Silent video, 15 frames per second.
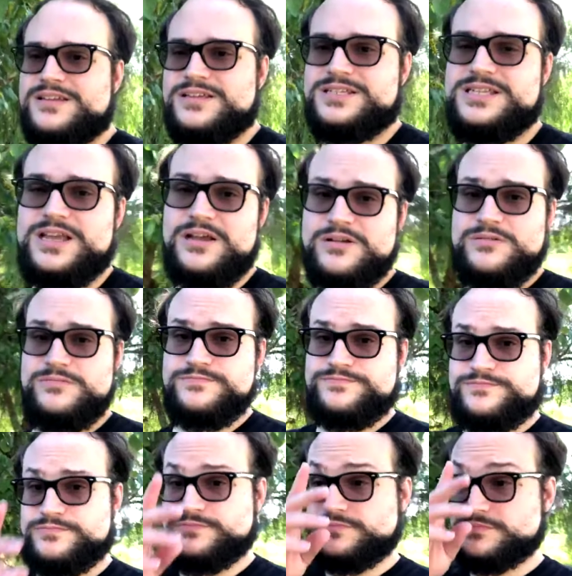So,
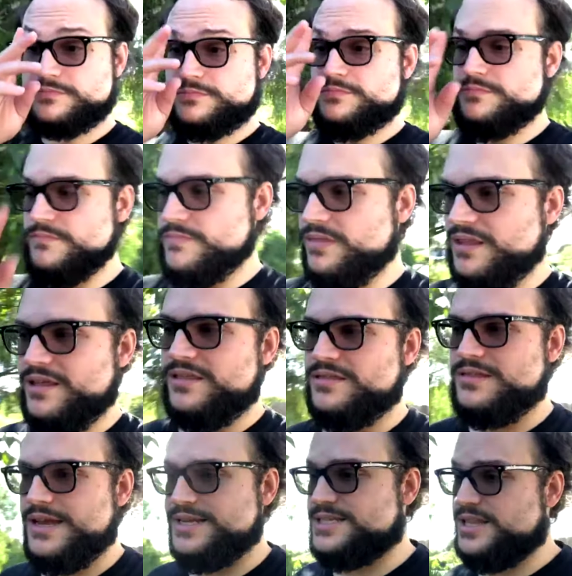
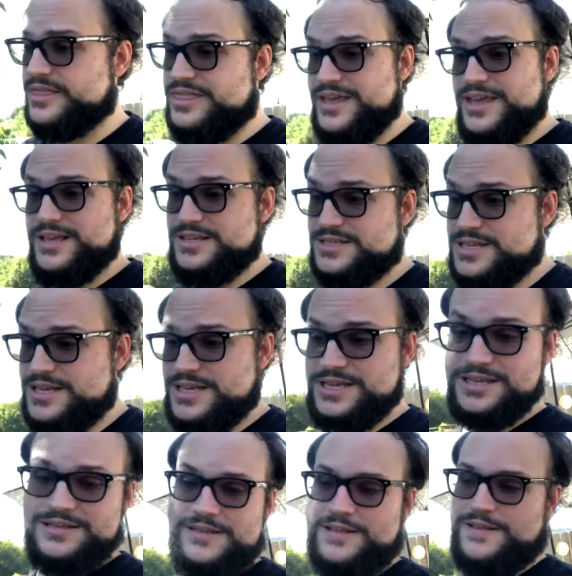that's the thing is like,